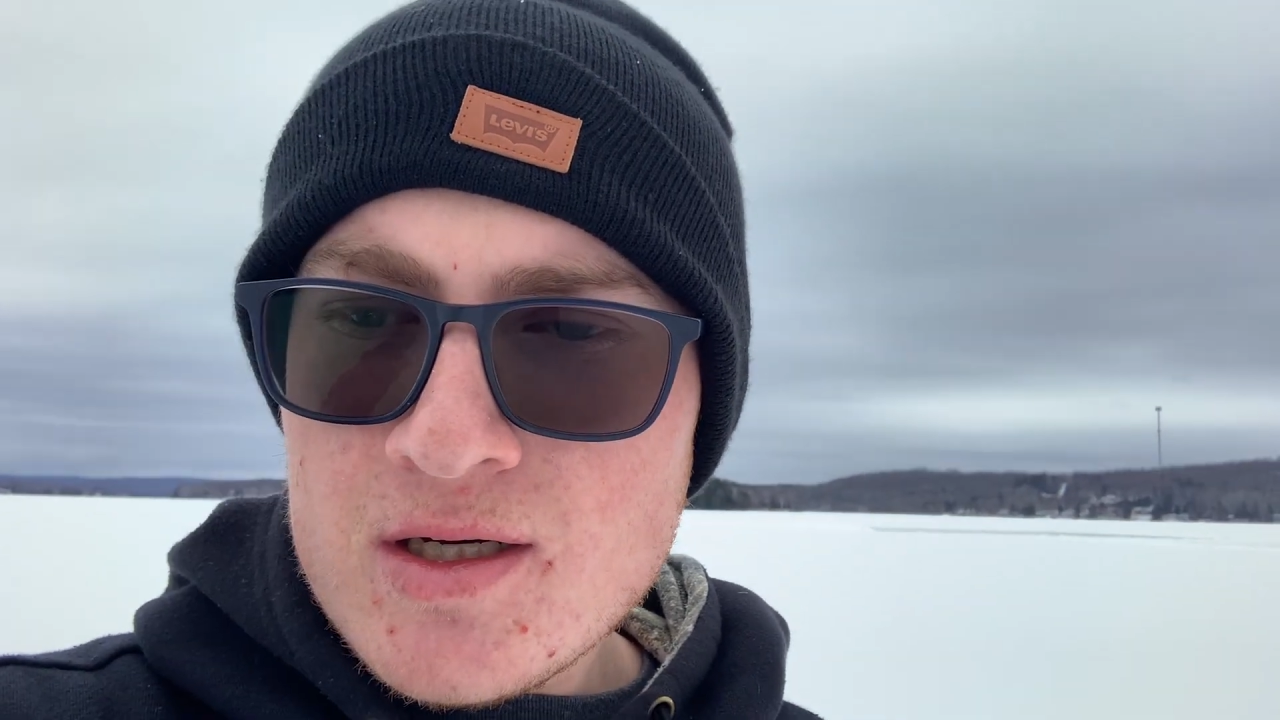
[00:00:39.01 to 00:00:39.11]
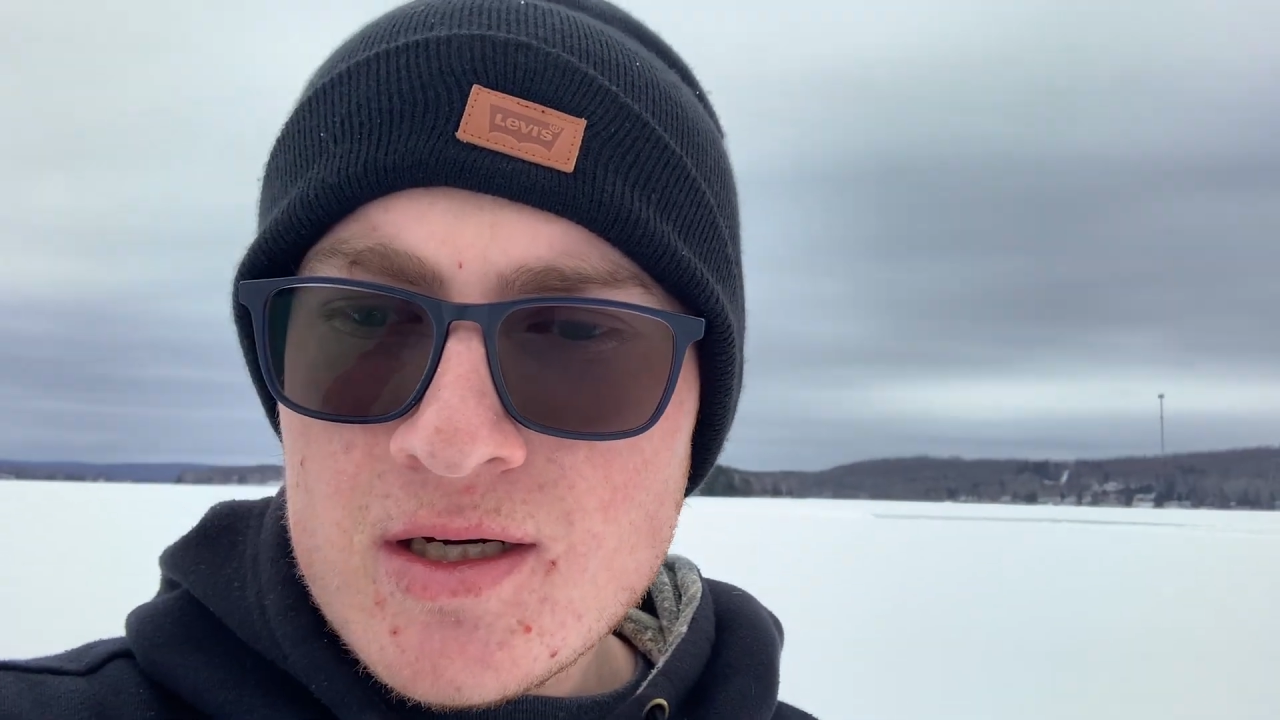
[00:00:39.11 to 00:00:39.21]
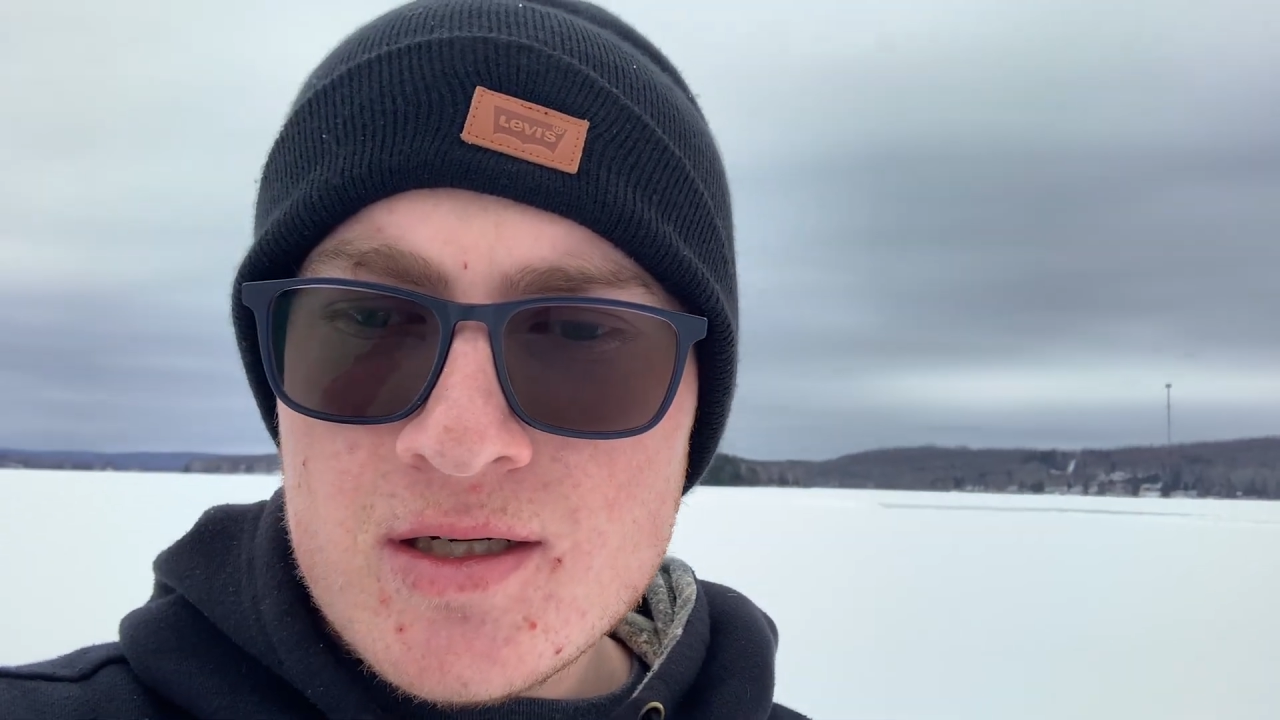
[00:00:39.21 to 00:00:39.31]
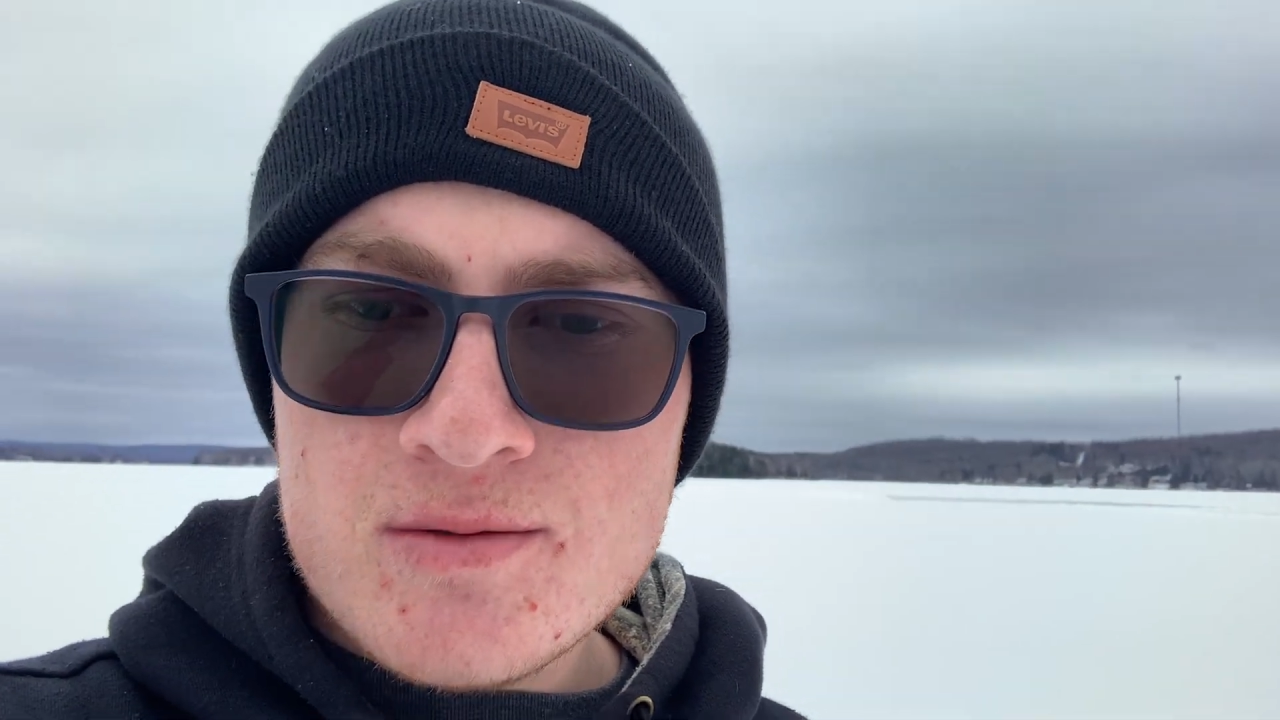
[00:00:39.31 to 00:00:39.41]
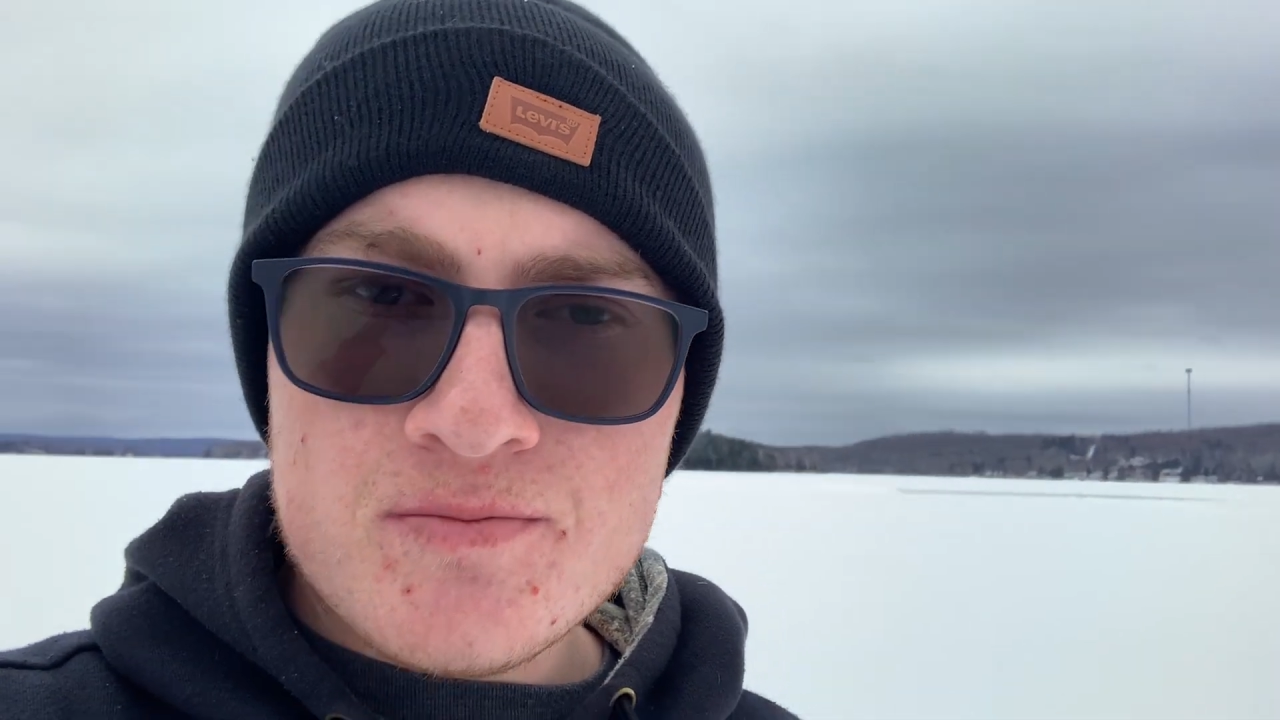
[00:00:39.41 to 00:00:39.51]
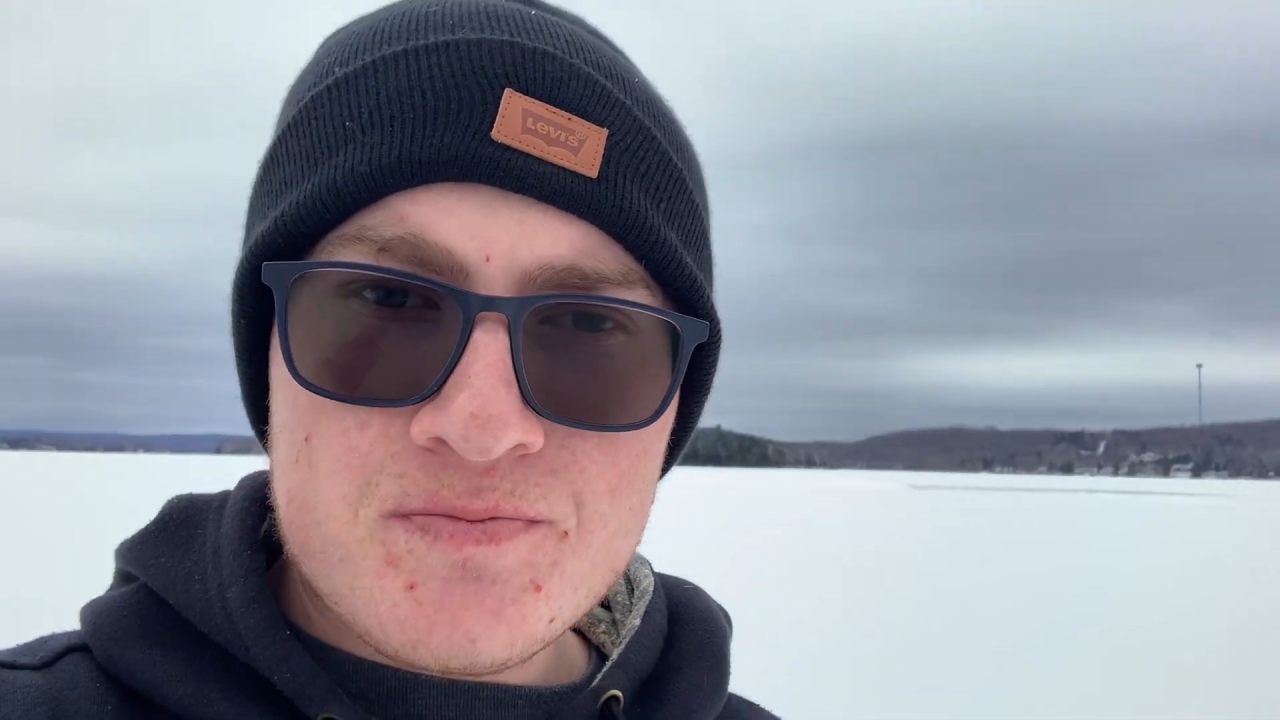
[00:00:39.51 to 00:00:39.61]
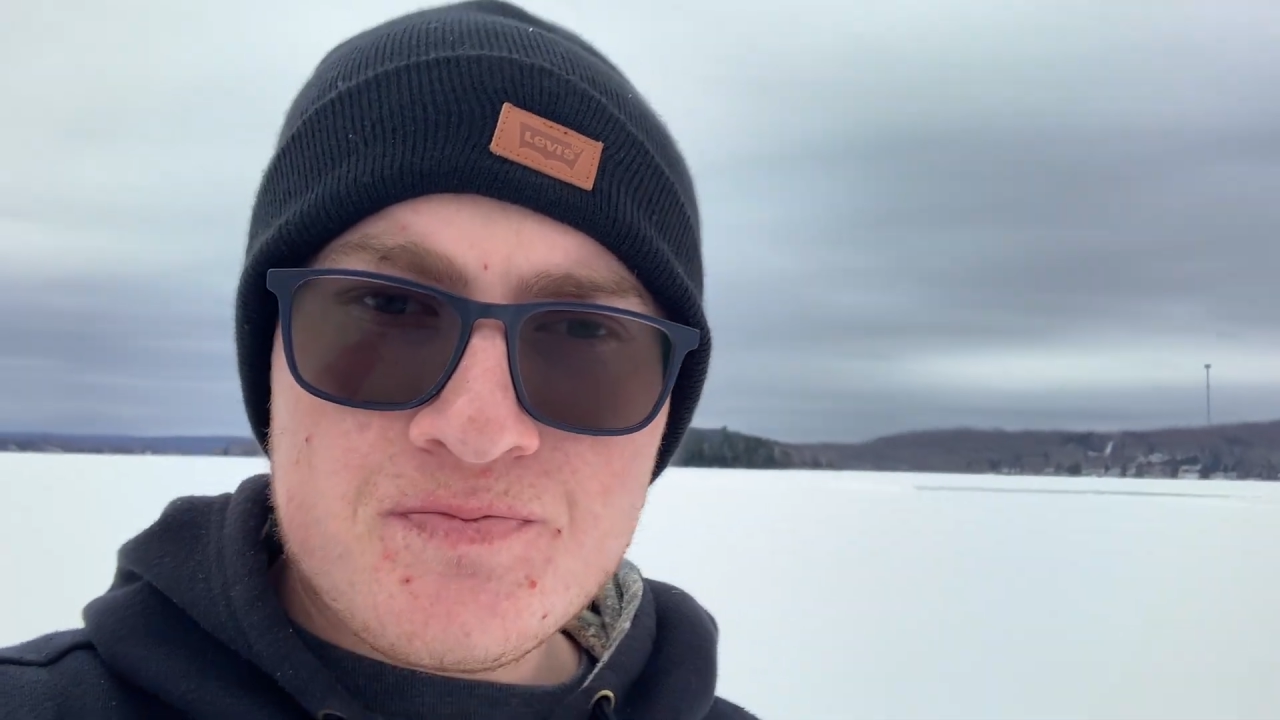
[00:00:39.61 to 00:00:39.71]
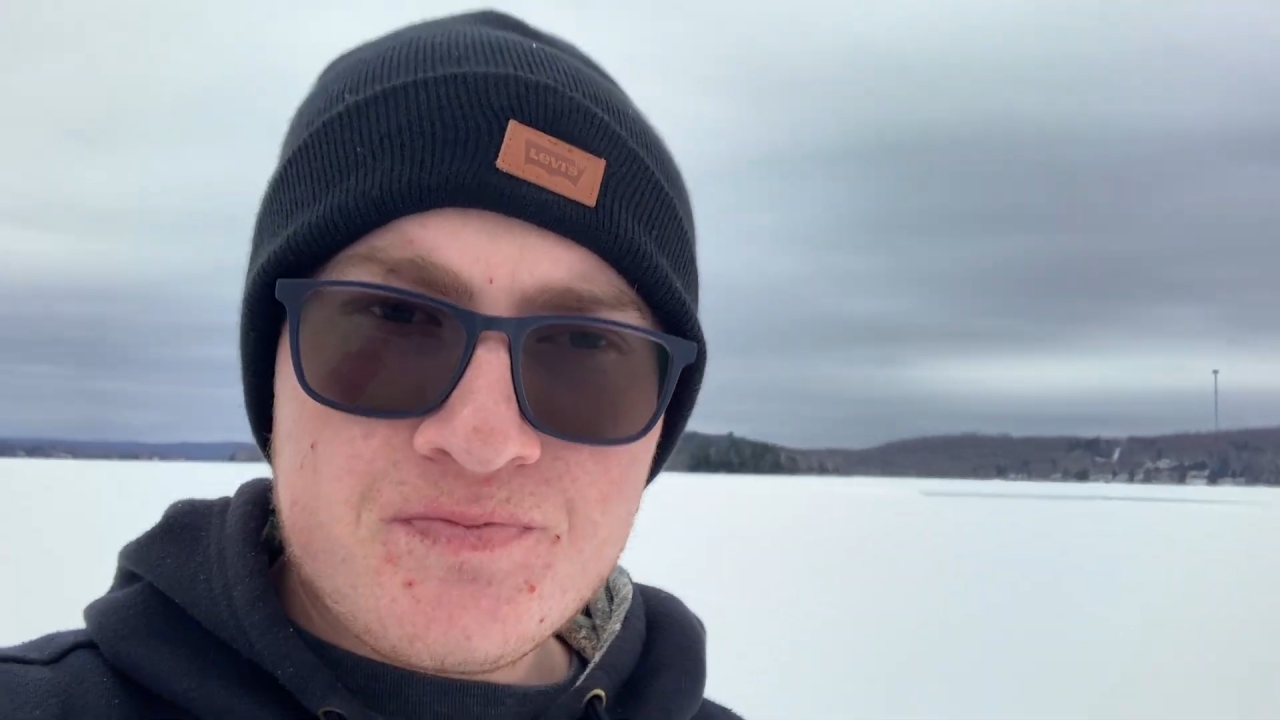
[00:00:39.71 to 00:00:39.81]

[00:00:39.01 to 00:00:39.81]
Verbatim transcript: Um,